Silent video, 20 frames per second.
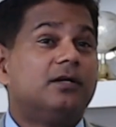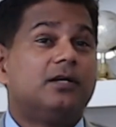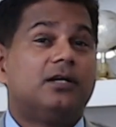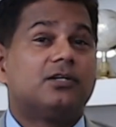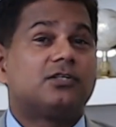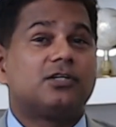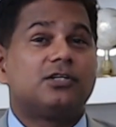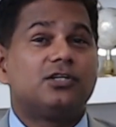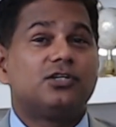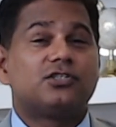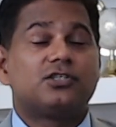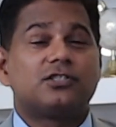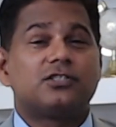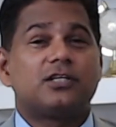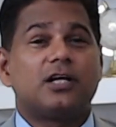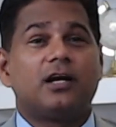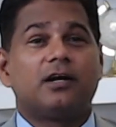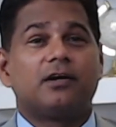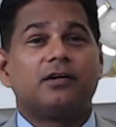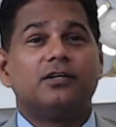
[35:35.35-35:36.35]
It's a decent
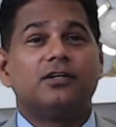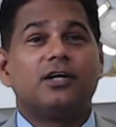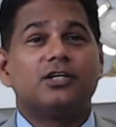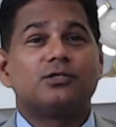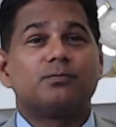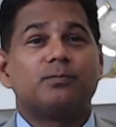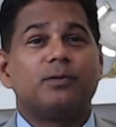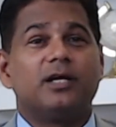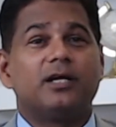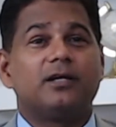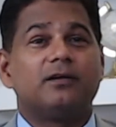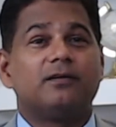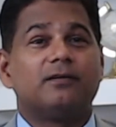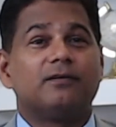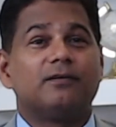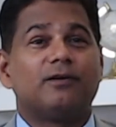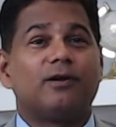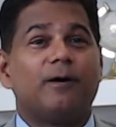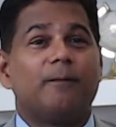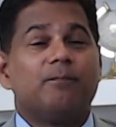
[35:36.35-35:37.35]
salary you guys make it.
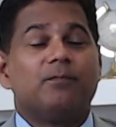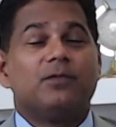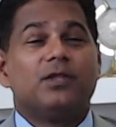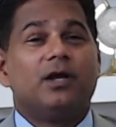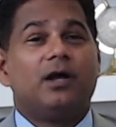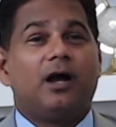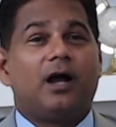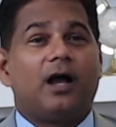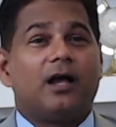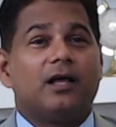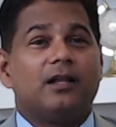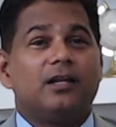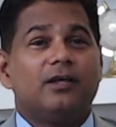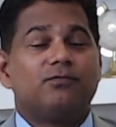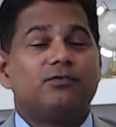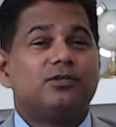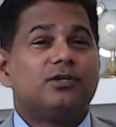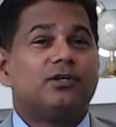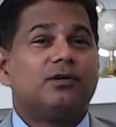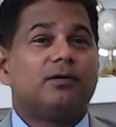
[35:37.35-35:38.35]
And,
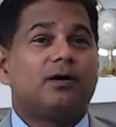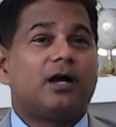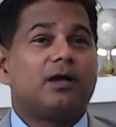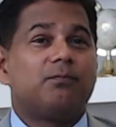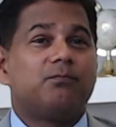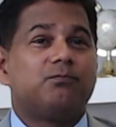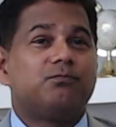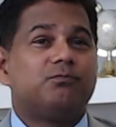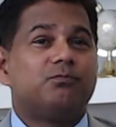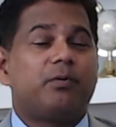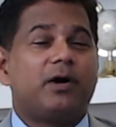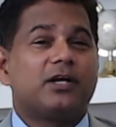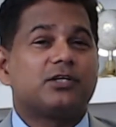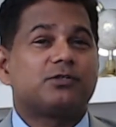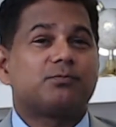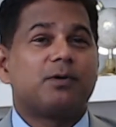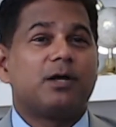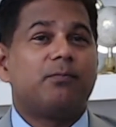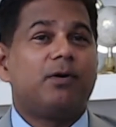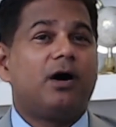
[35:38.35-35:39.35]
I
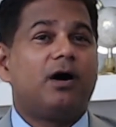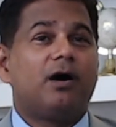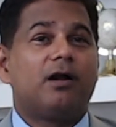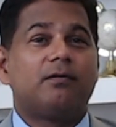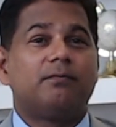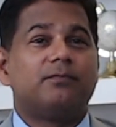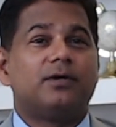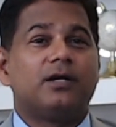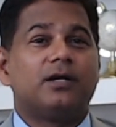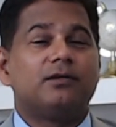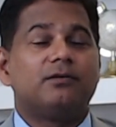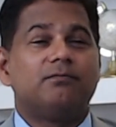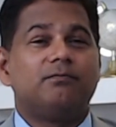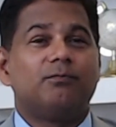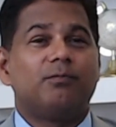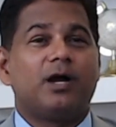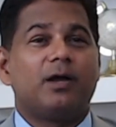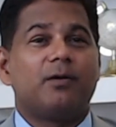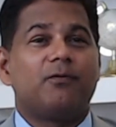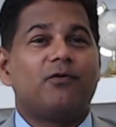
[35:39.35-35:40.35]
passed my bar, and
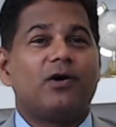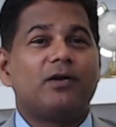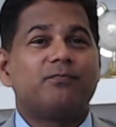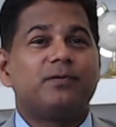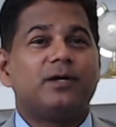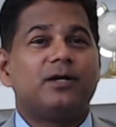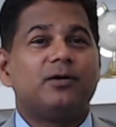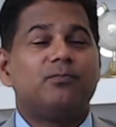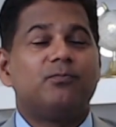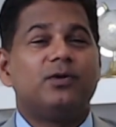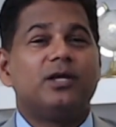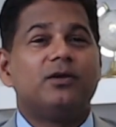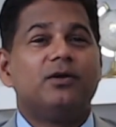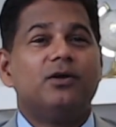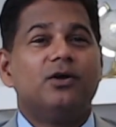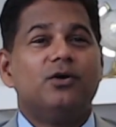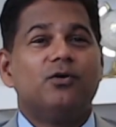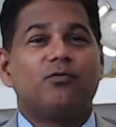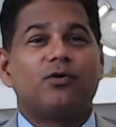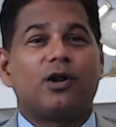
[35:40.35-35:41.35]
my wife paid me
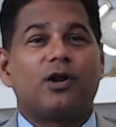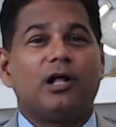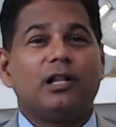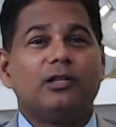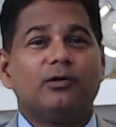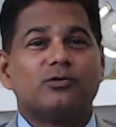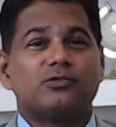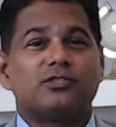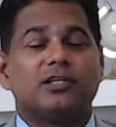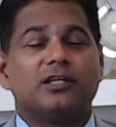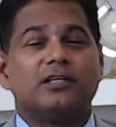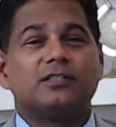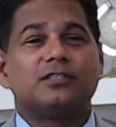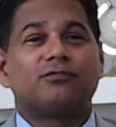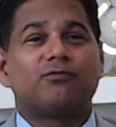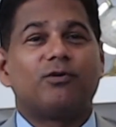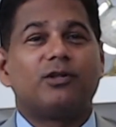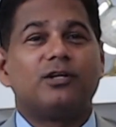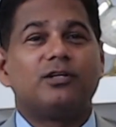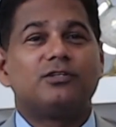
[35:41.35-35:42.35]
for all those things
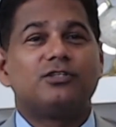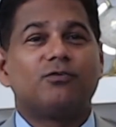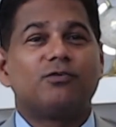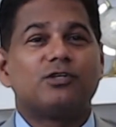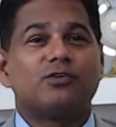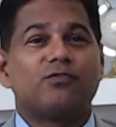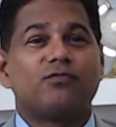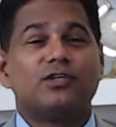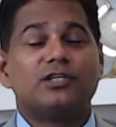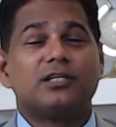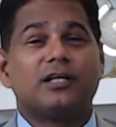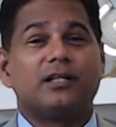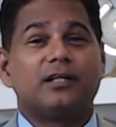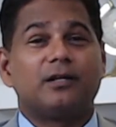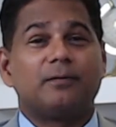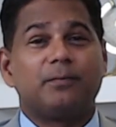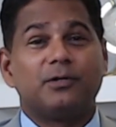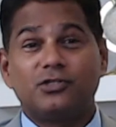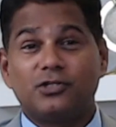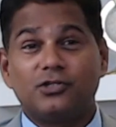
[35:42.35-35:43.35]
when she was a physical
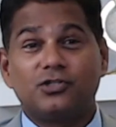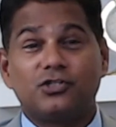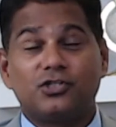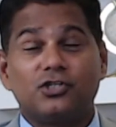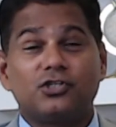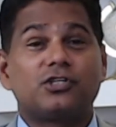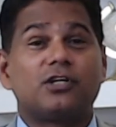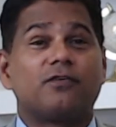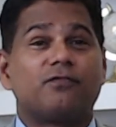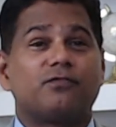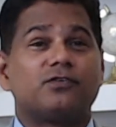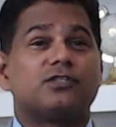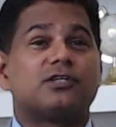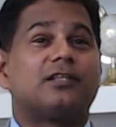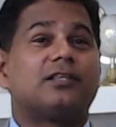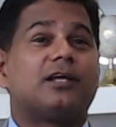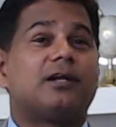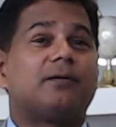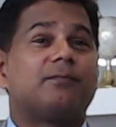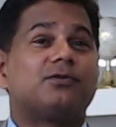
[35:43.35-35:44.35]
therapist, and she's still a physical
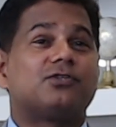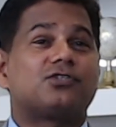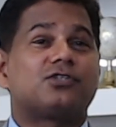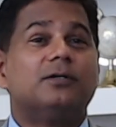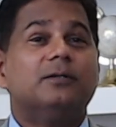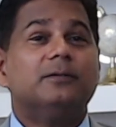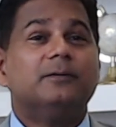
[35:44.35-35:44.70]
therapist.